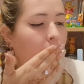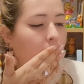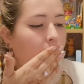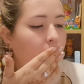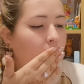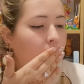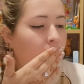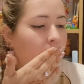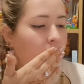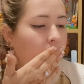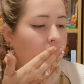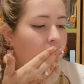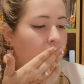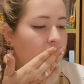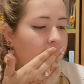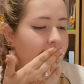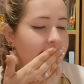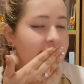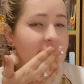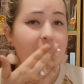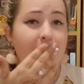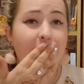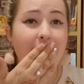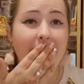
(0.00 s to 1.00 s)
Oh,
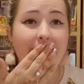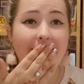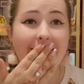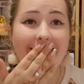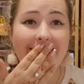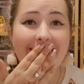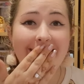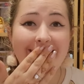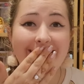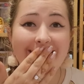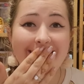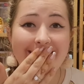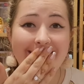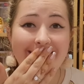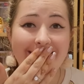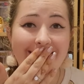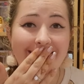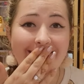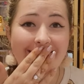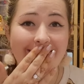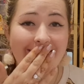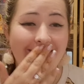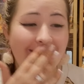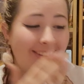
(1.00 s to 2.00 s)
that's pretty. I
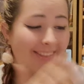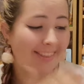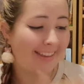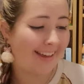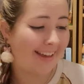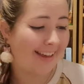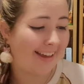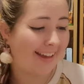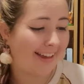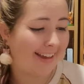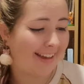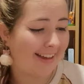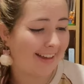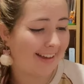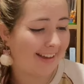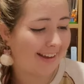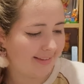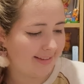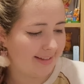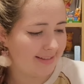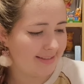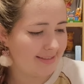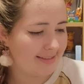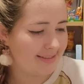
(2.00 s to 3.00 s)
didn't know that.
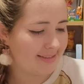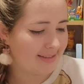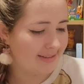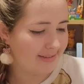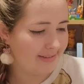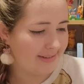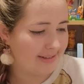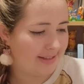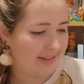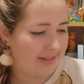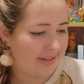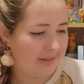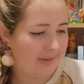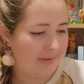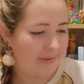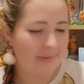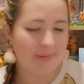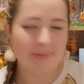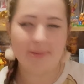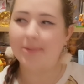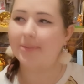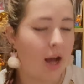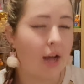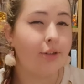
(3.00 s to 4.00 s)
That's so
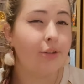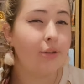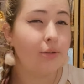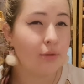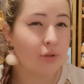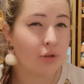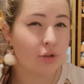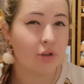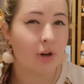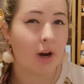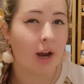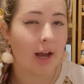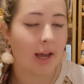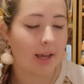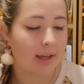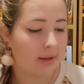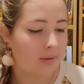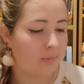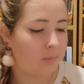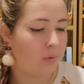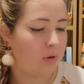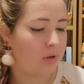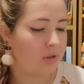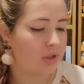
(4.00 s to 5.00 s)
cute. I do try
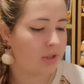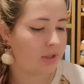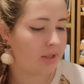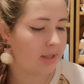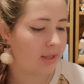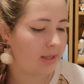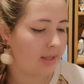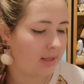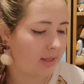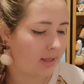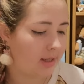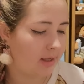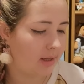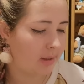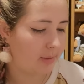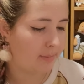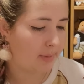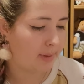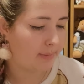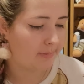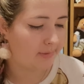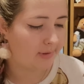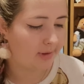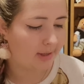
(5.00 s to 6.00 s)
and watch the
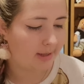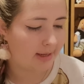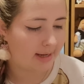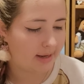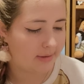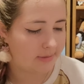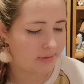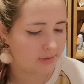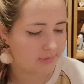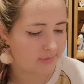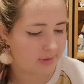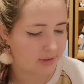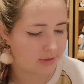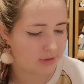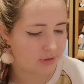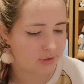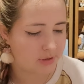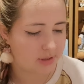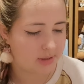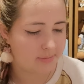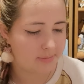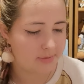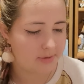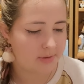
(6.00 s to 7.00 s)
monthly Loungefly
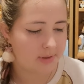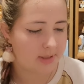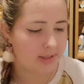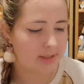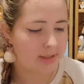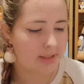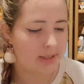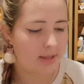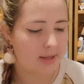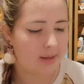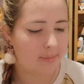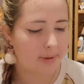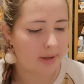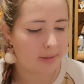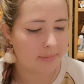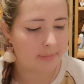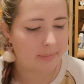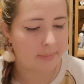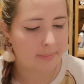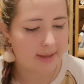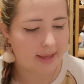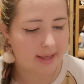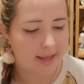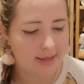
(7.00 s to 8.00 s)
stream so I can see the
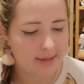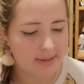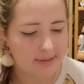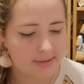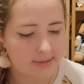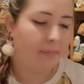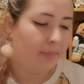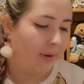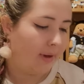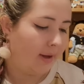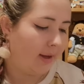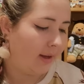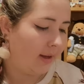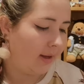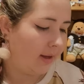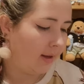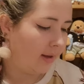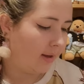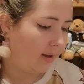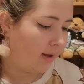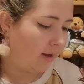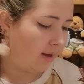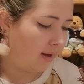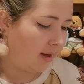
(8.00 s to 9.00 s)
upcoming bag, but
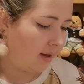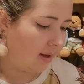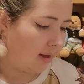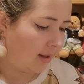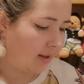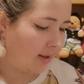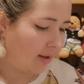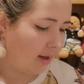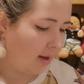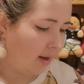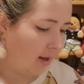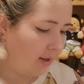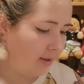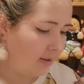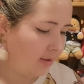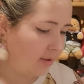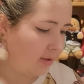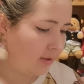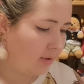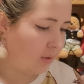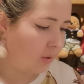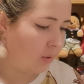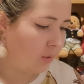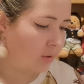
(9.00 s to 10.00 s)
I kind of
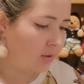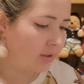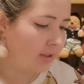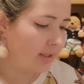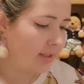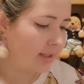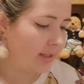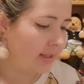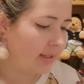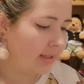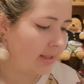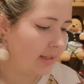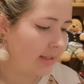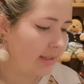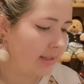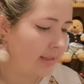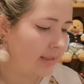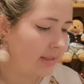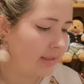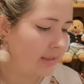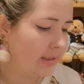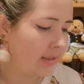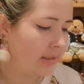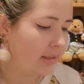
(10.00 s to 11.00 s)
caught it
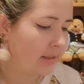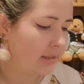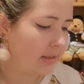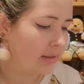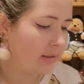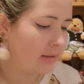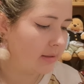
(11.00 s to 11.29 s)
in,